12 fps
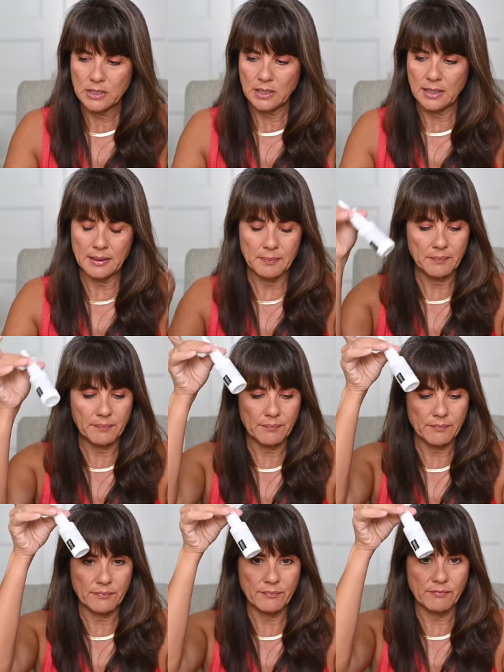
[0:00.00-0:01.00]
um,
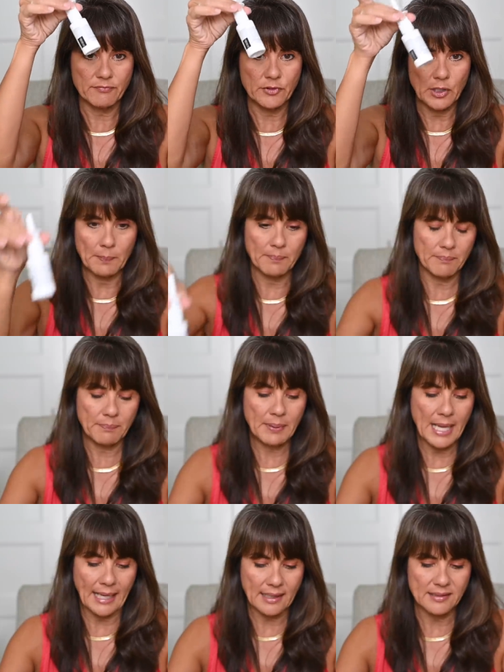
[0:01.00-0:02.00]
for a pack.